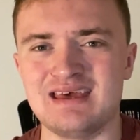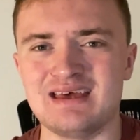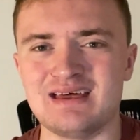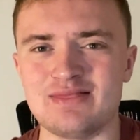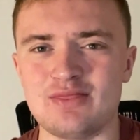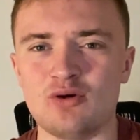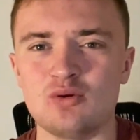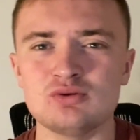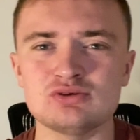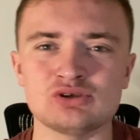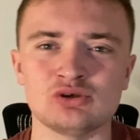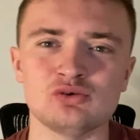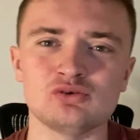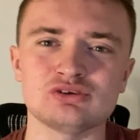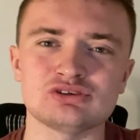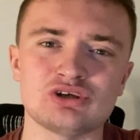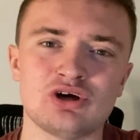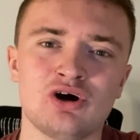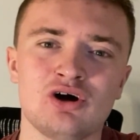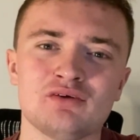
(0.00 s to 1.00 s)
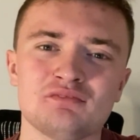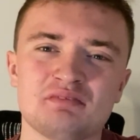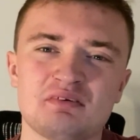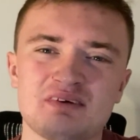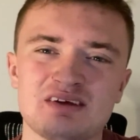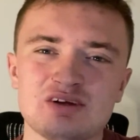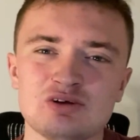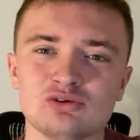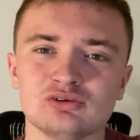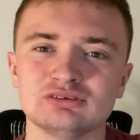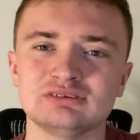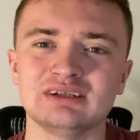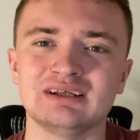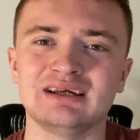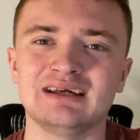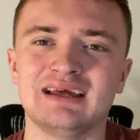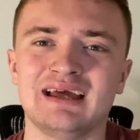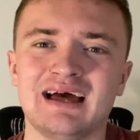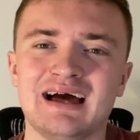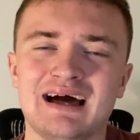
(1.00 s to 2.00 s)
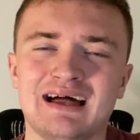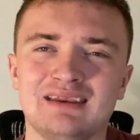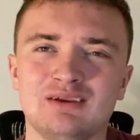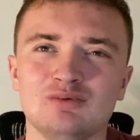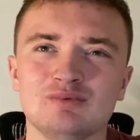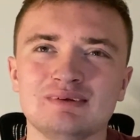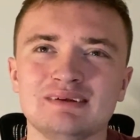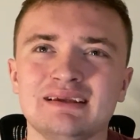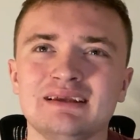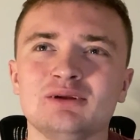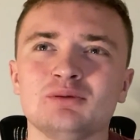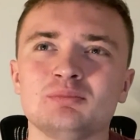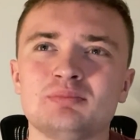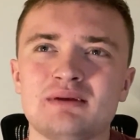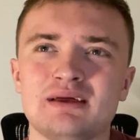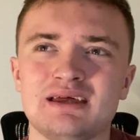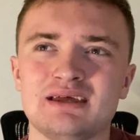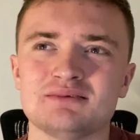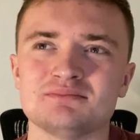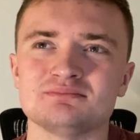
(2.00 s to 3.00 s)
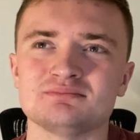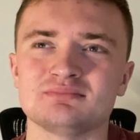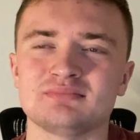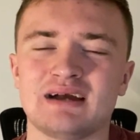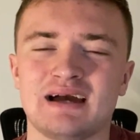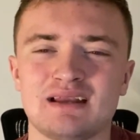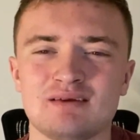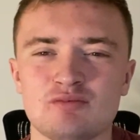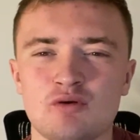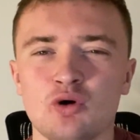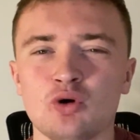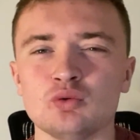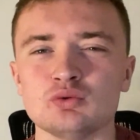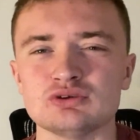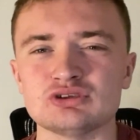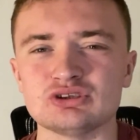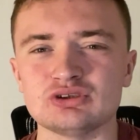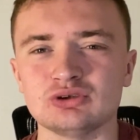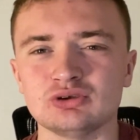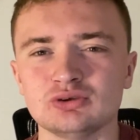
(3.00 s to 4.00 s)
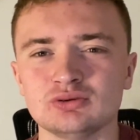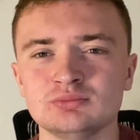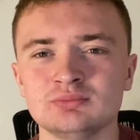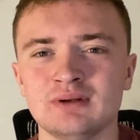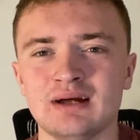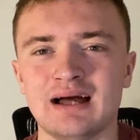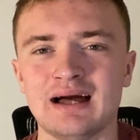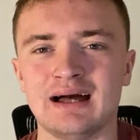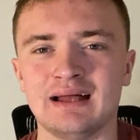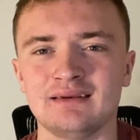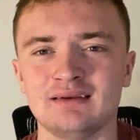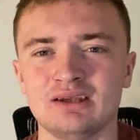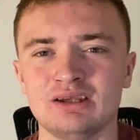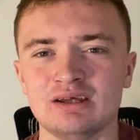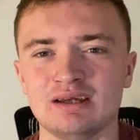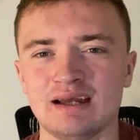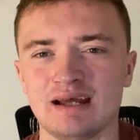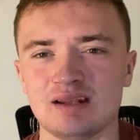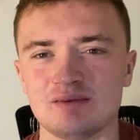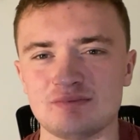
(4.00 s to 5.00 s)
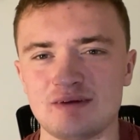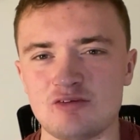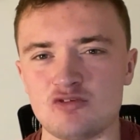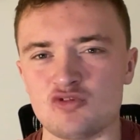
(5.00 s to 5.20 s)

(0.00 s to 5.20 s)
Those hooks aren't very good, and they're a little bit kind of old school, and they're kind of like